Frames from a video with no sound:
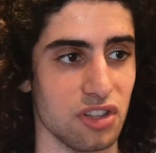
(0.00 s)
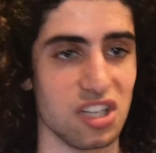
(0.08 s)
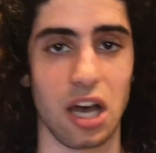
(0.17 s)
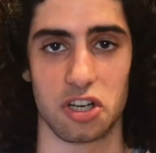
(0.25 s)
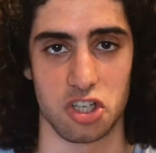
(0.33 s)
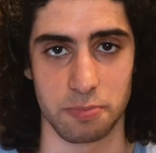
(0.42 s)

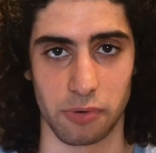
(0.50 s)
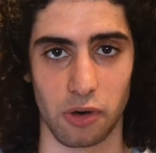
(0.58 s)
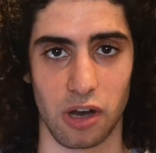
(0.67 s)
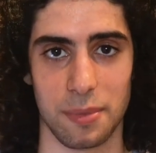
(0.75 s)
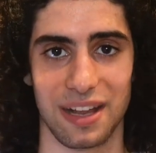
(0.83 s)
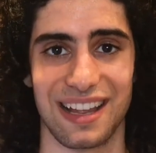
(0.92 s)
touched
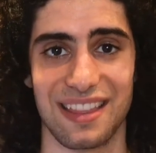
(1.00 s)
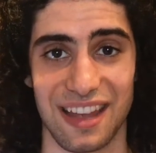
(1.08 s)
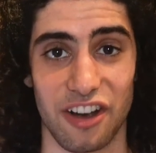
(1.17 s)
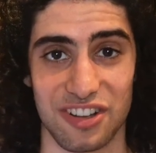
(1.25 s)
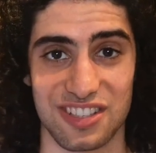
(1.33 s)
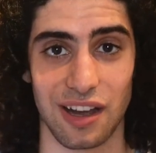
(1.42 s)
programming in
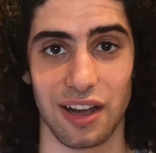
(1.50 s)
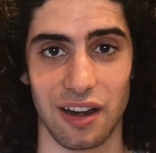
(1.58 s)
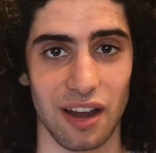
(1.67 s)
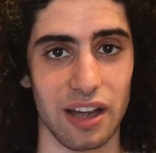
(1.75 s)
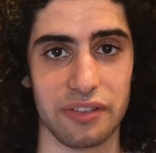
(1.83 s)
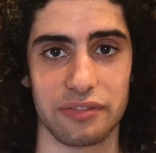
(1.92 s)
their entire
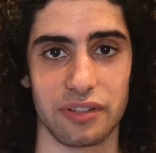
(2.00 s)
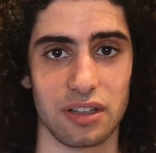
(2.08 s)
life.